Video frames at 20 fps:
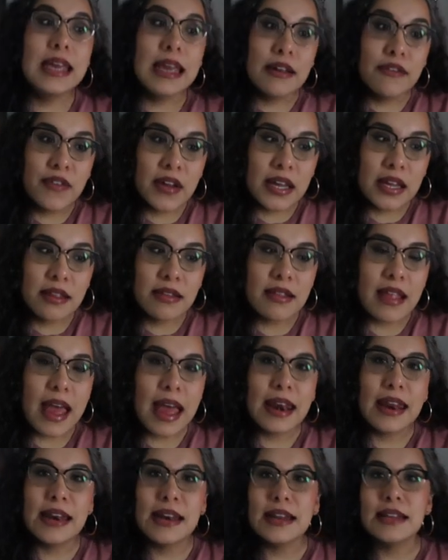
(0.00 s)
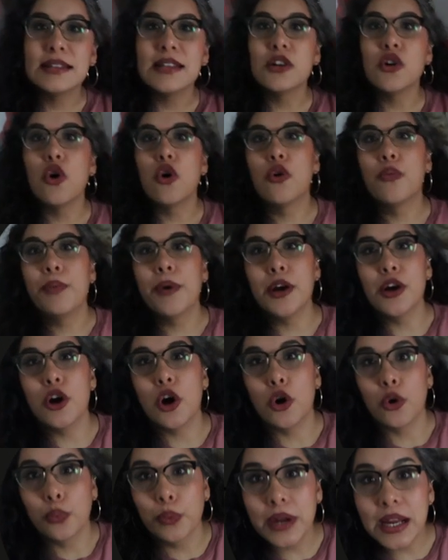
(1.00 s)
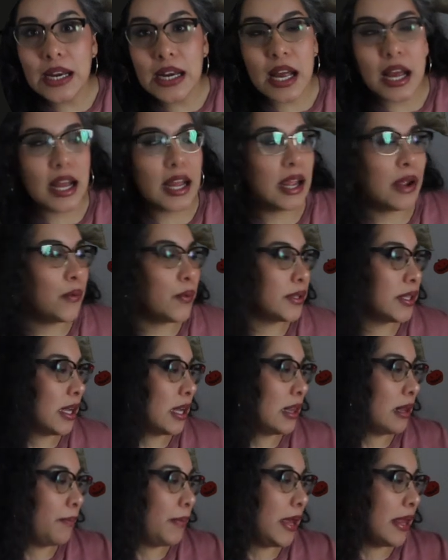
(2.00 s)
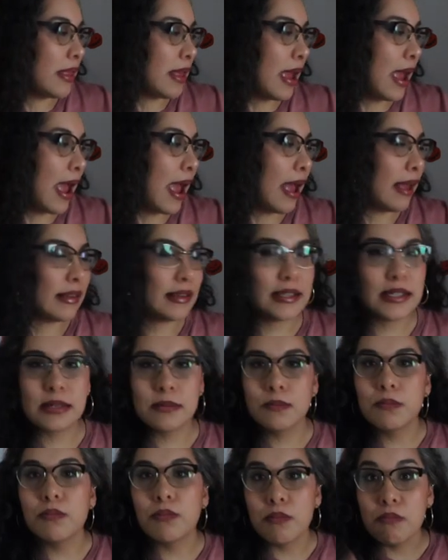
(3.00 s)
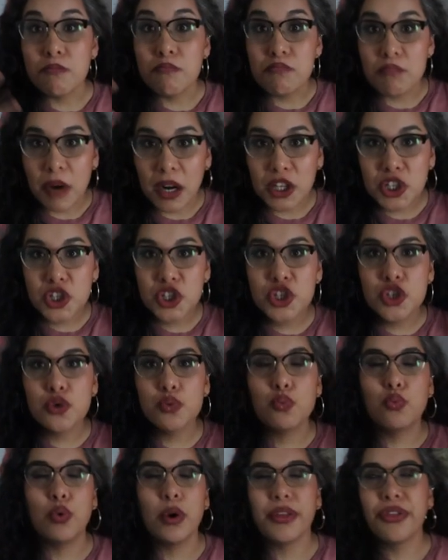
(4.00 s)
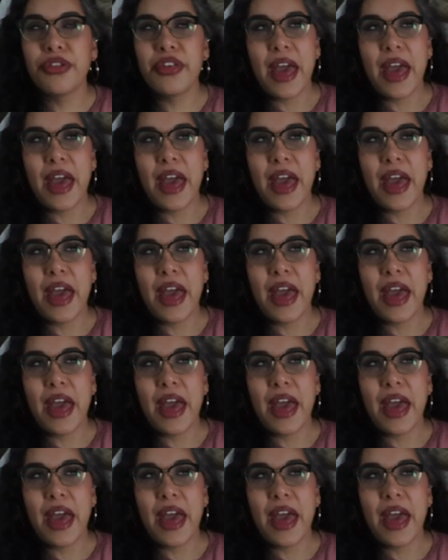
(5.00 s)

given that it is an open arena, it wasn't gonna be as much with